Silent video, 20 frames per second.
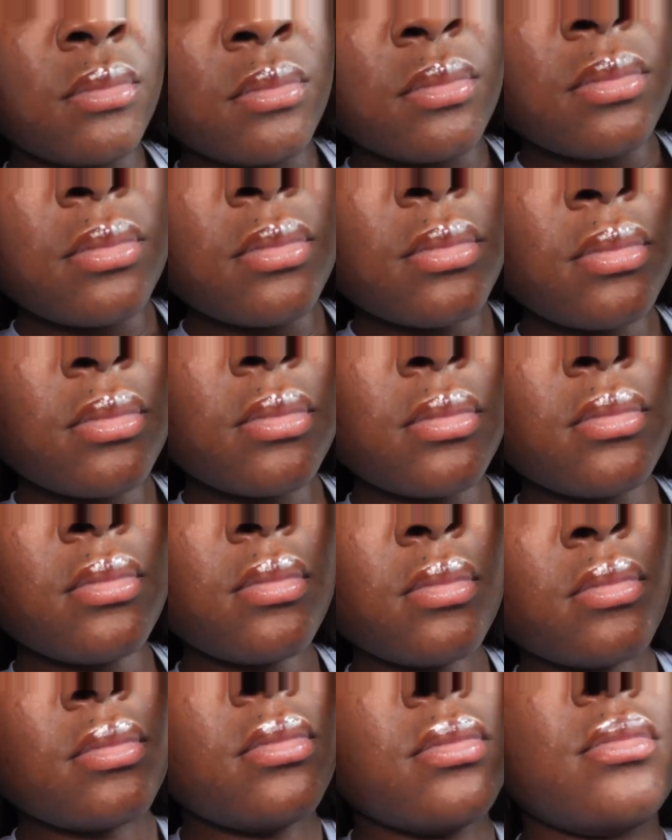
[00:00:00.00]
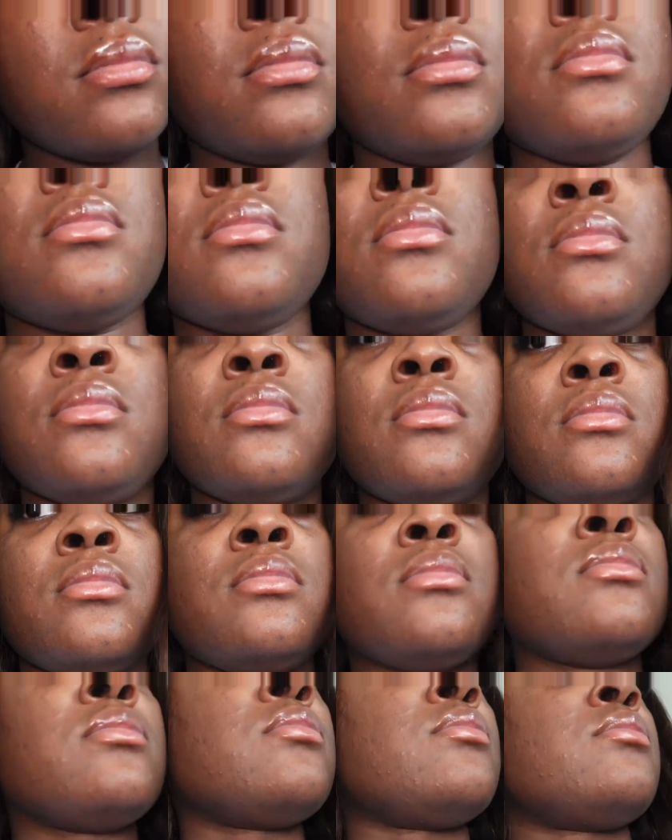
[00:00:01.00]
me get that information
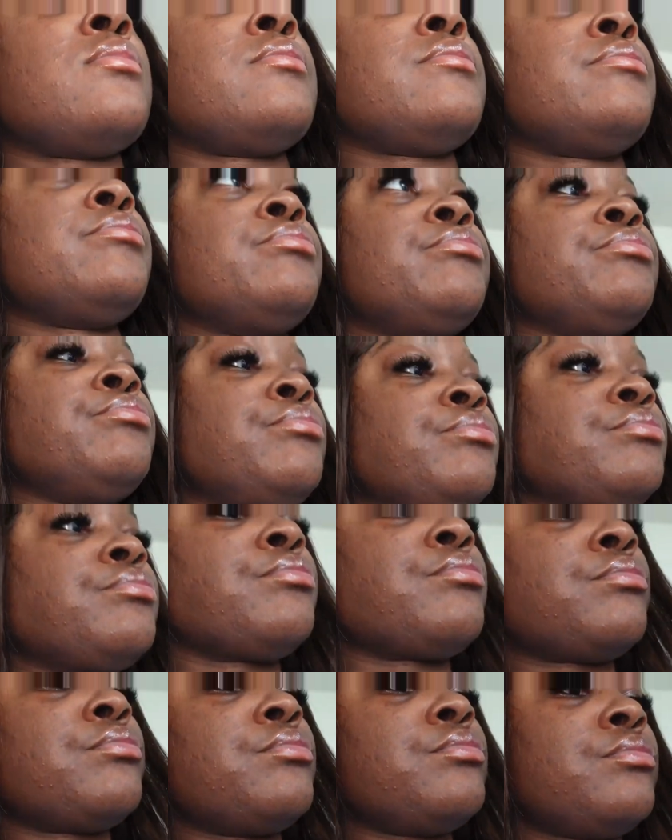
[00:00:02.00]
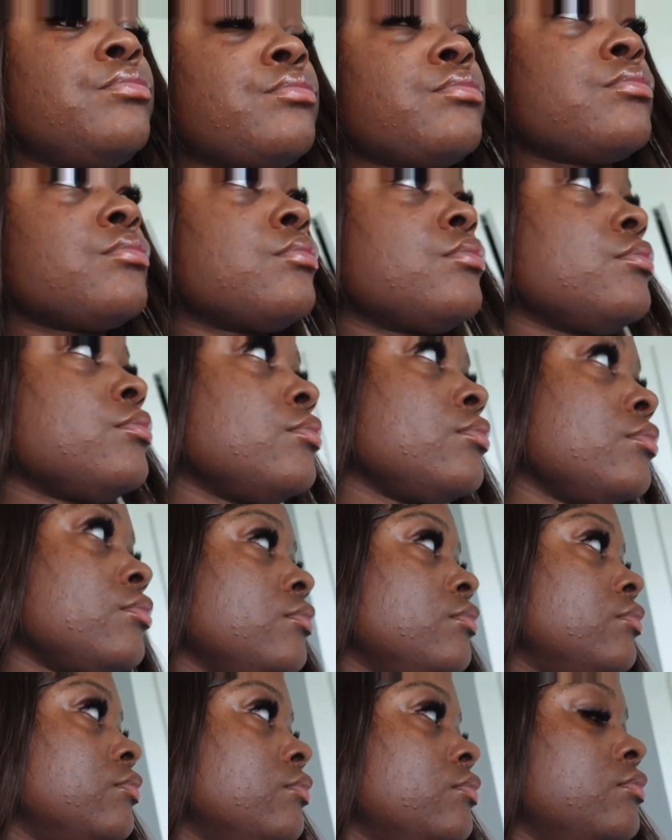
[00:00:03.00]
first.
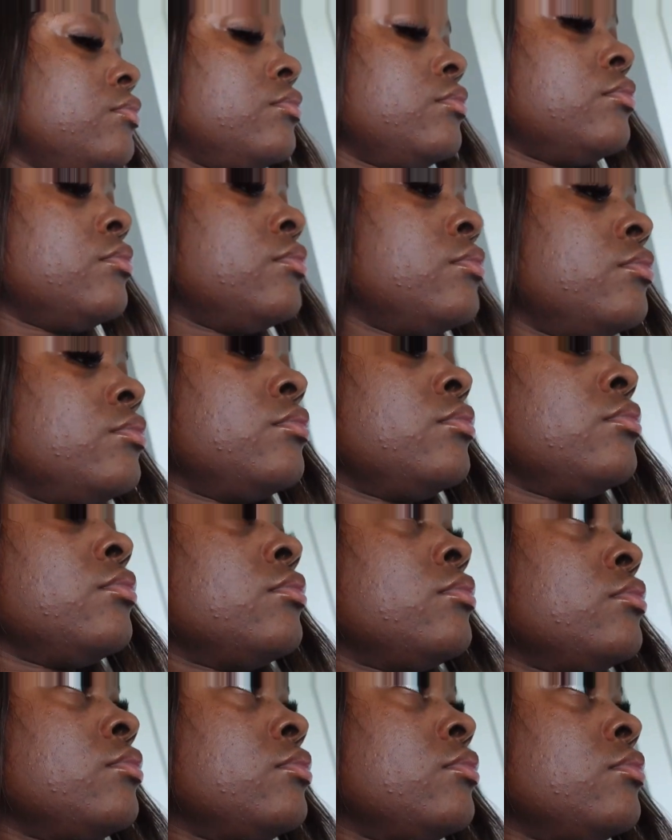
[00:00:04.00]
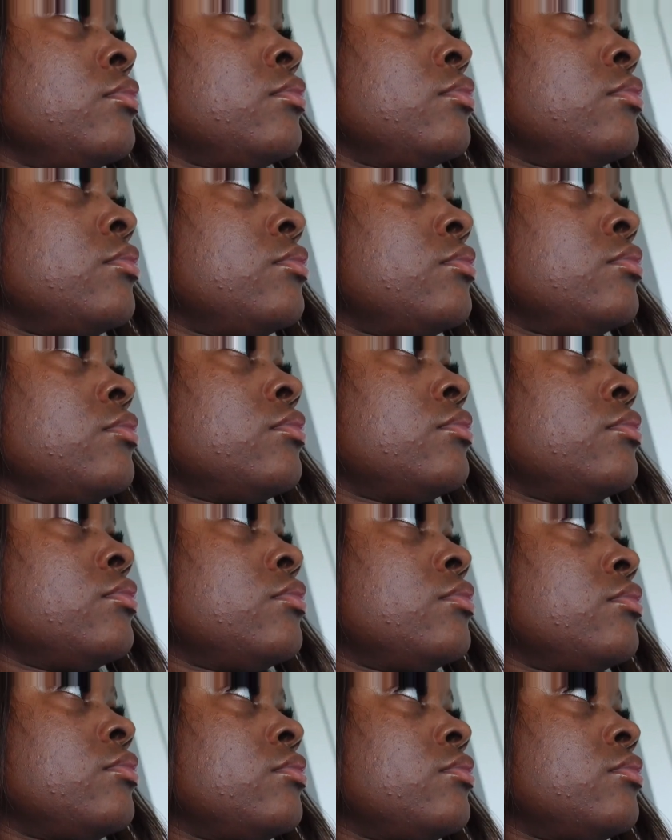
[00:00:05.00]
Yeah, I know. Shoot, that
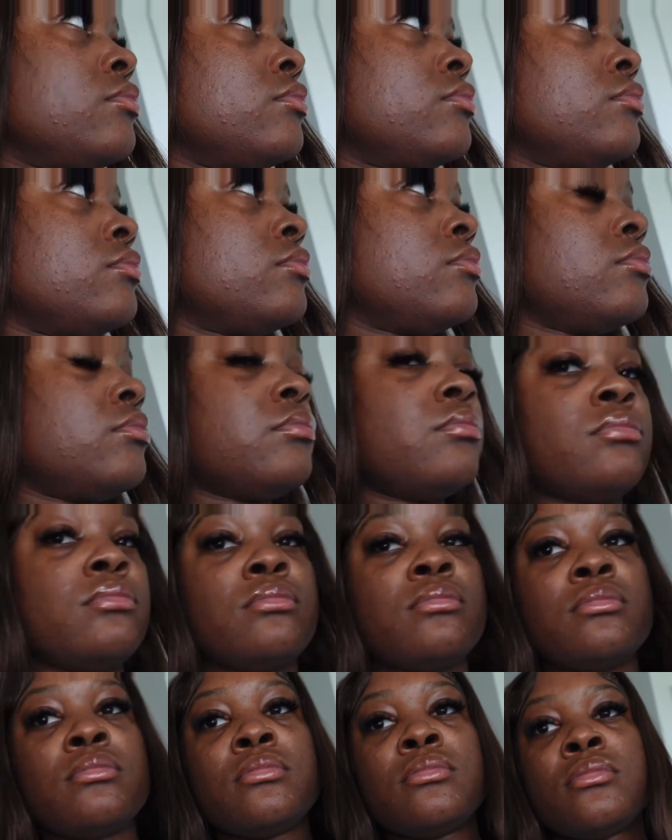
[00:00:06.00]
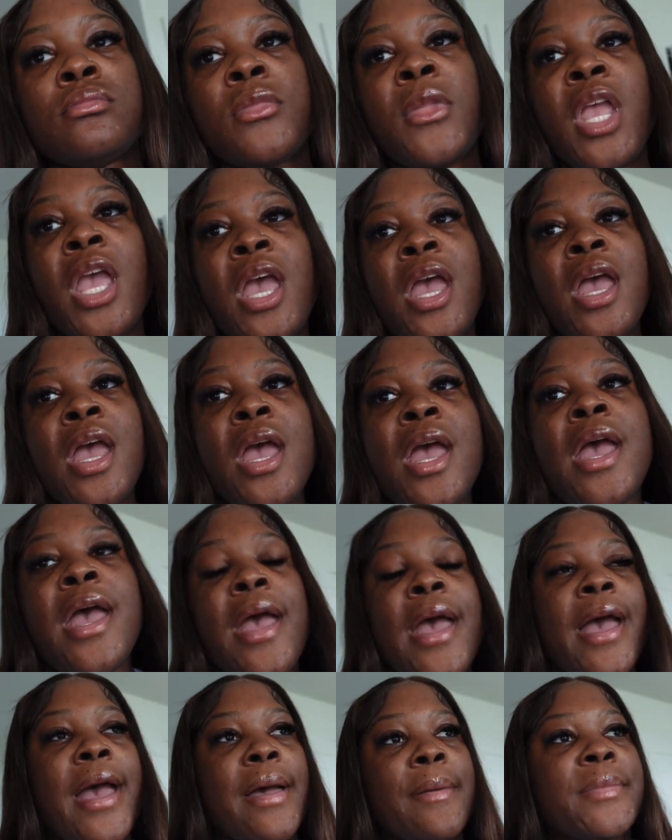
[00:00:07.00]
kind of.
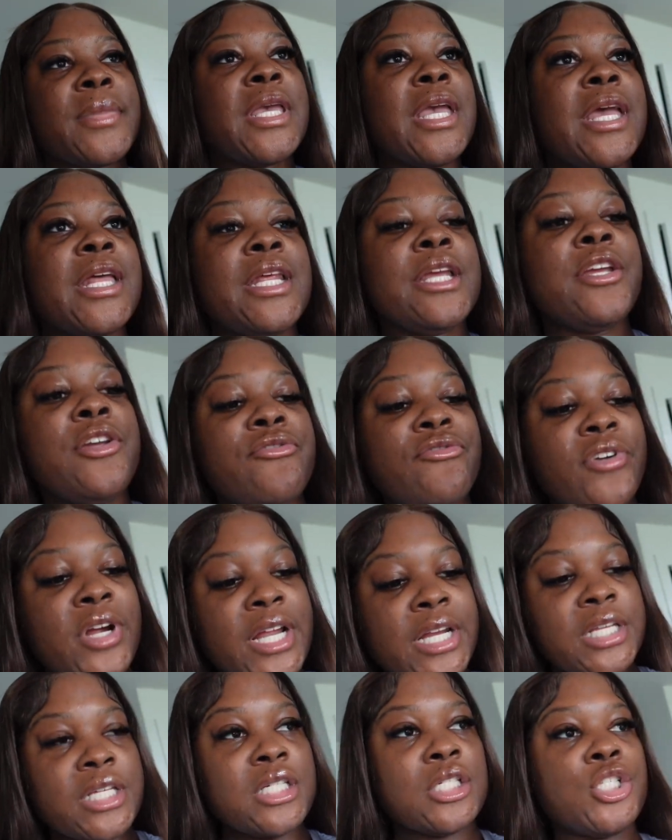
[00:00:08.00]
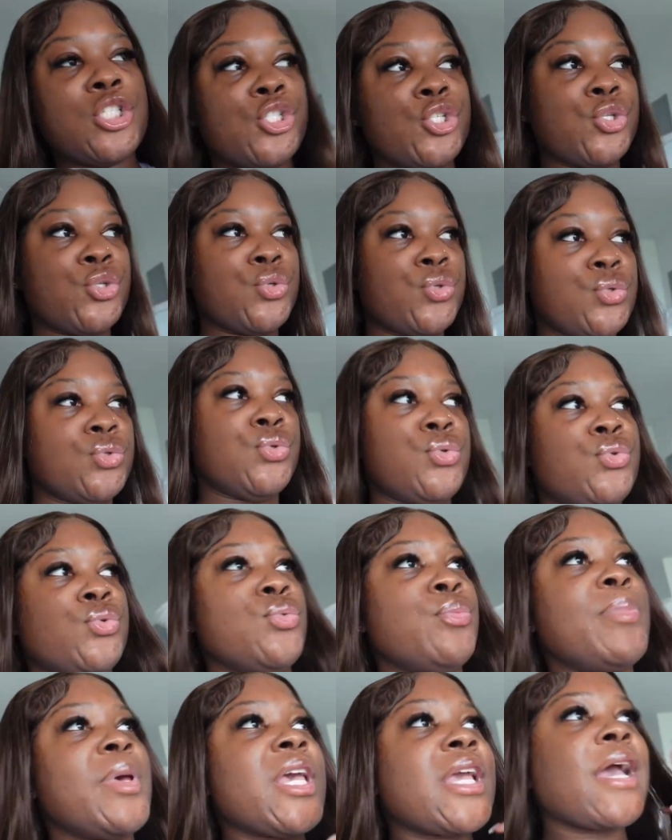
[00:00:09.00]
I'm getting ready
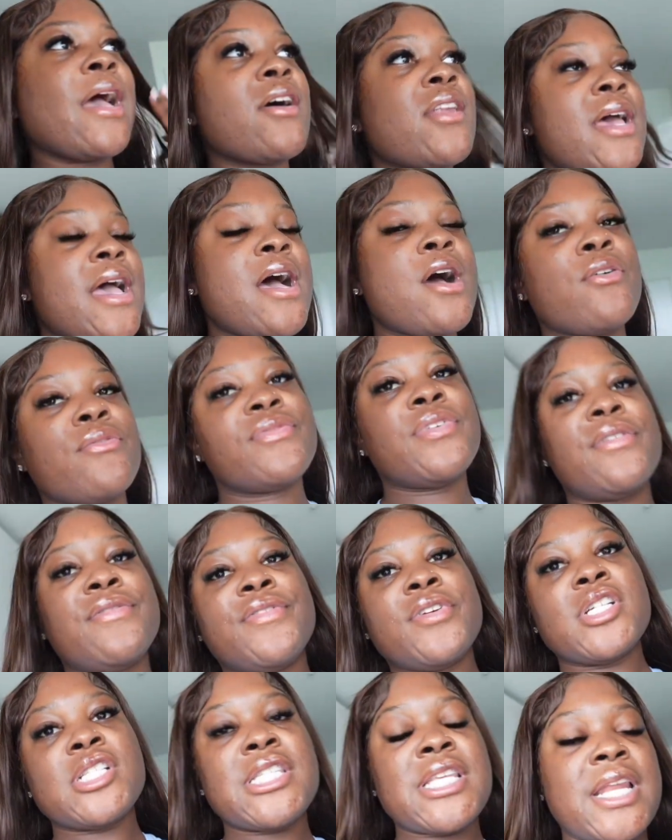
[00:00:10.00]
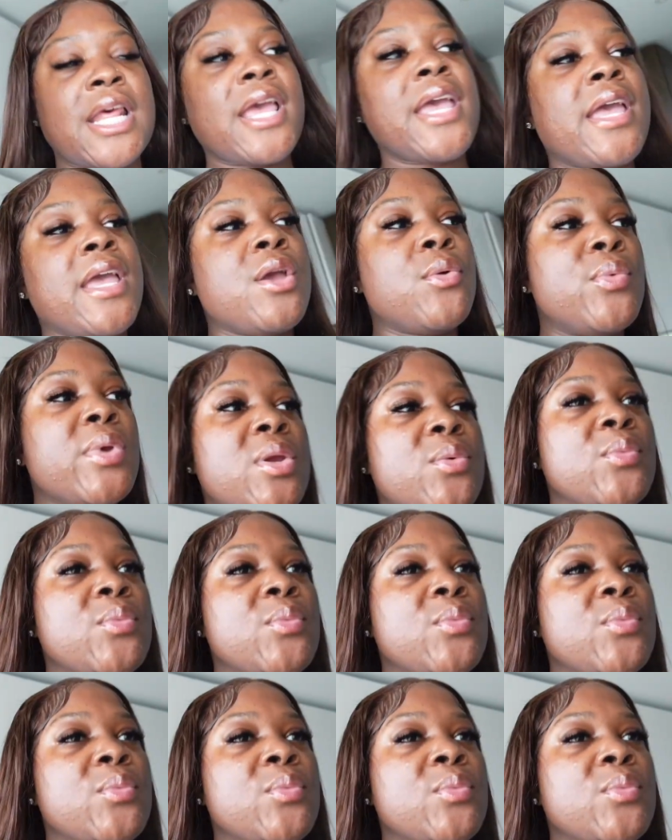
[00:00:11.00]
to pick out an outfit for today. We